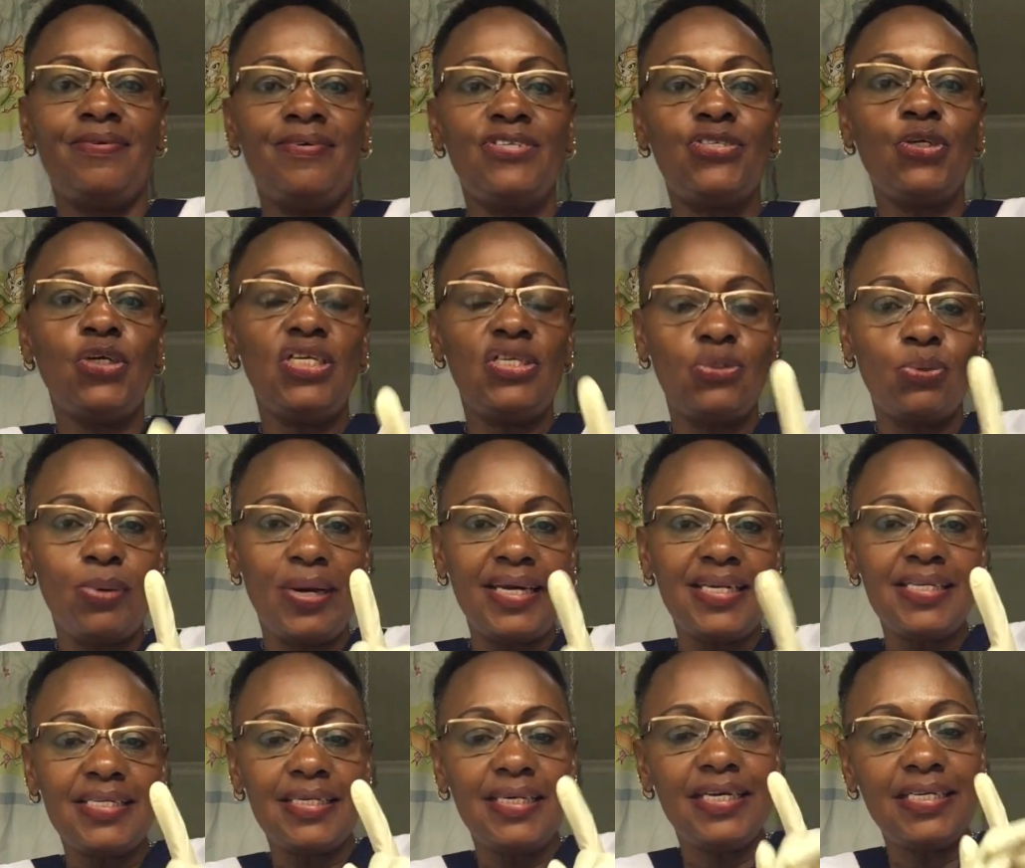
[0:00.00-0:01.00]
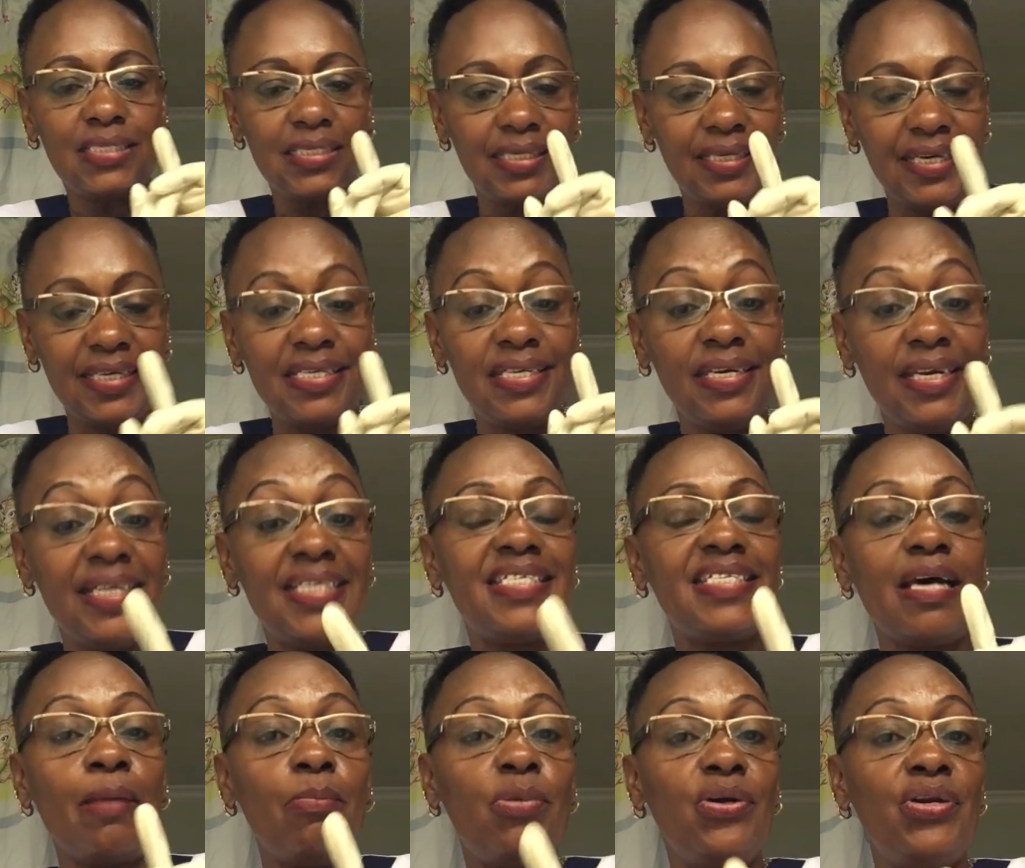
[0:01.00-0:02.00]
So it needs
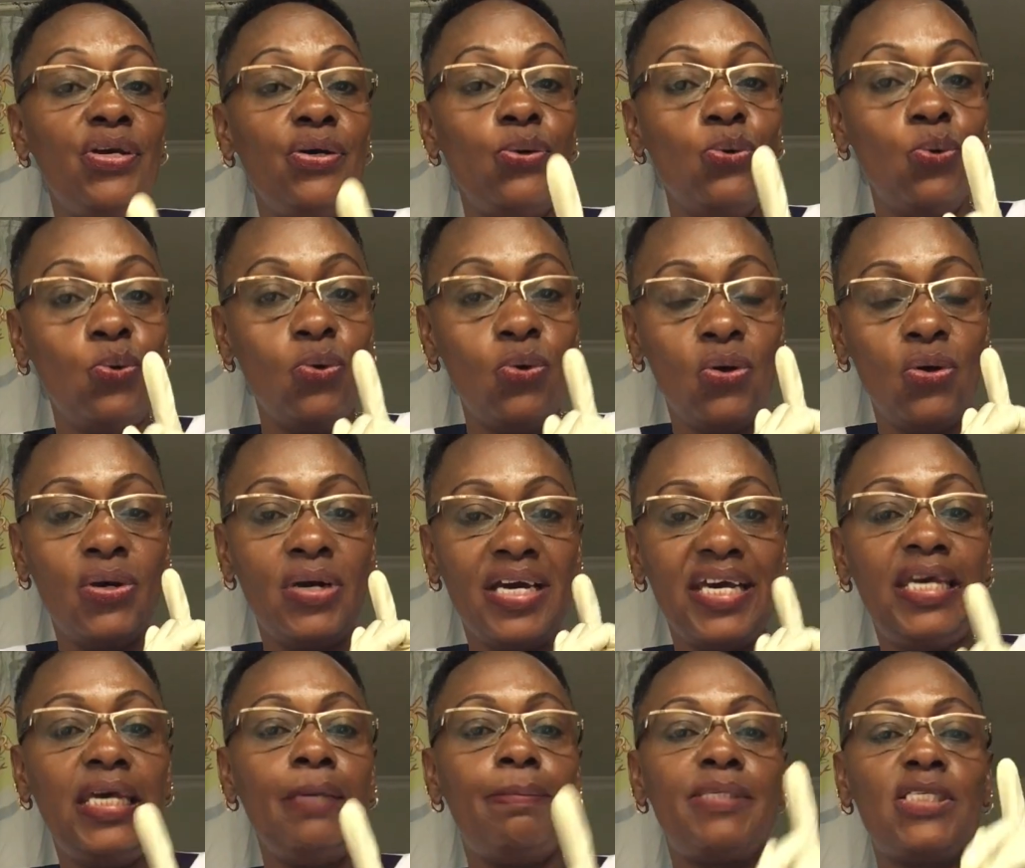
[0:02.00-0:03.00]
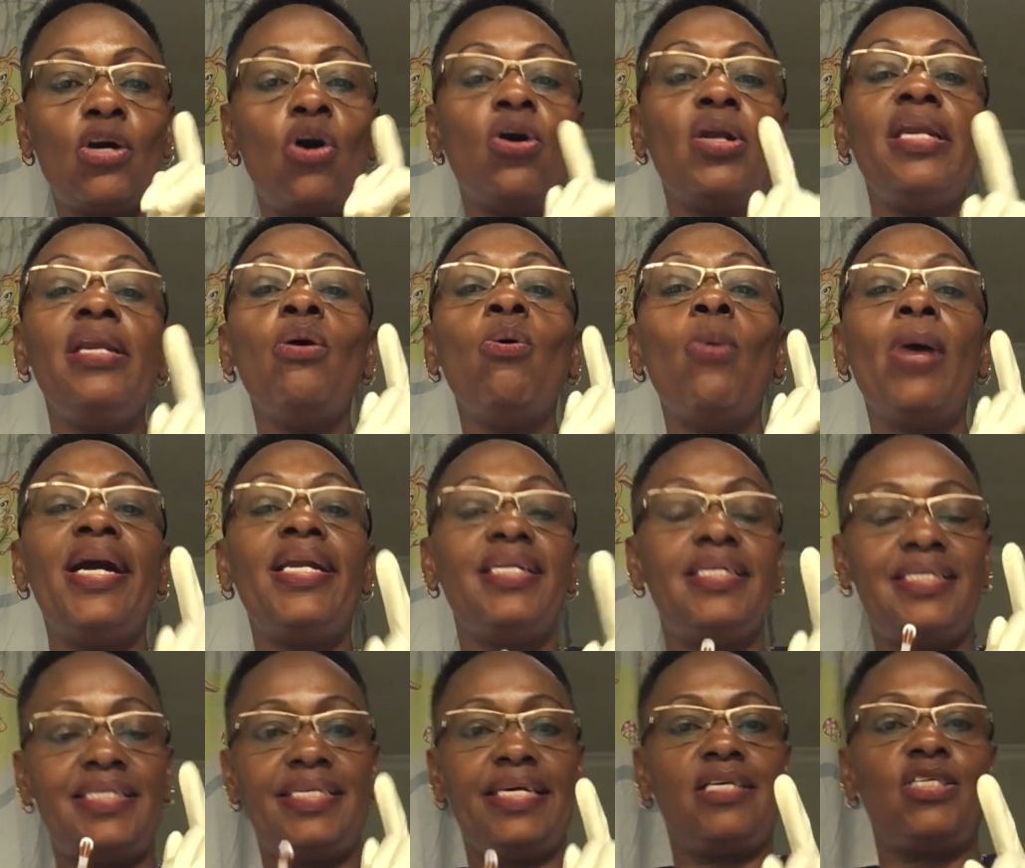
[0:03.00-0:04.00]
somebody who keeps only one
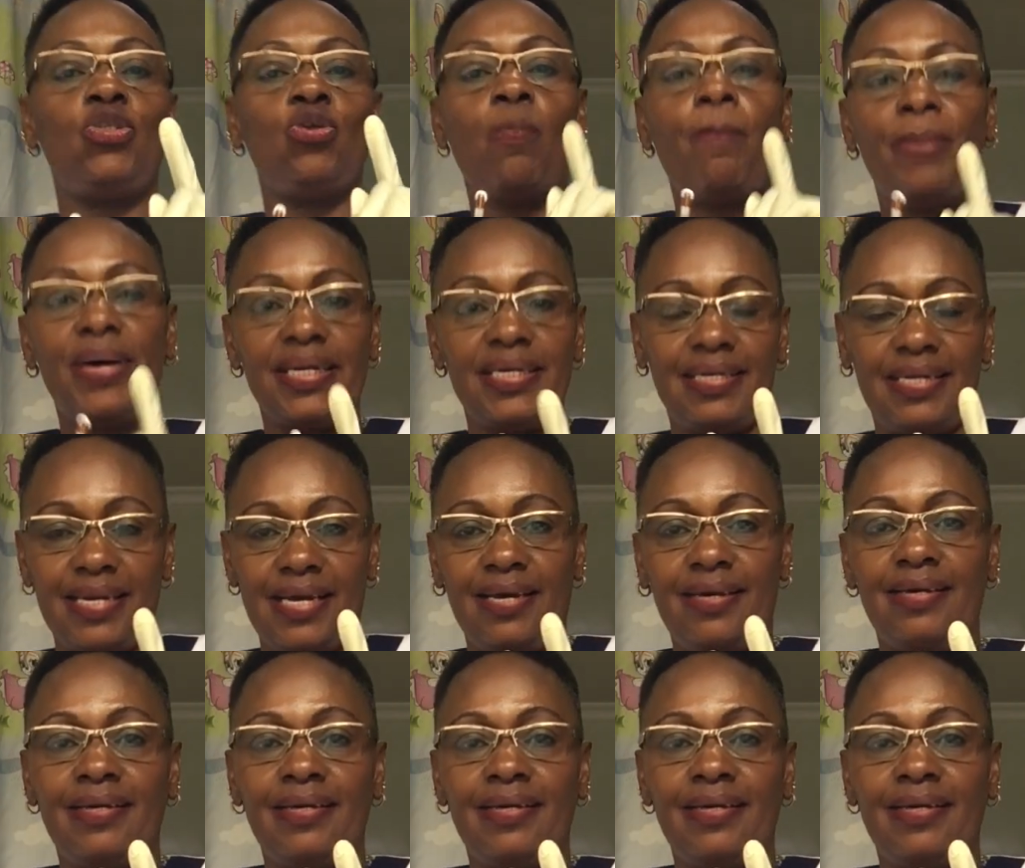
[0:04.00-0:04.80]
sexual partner.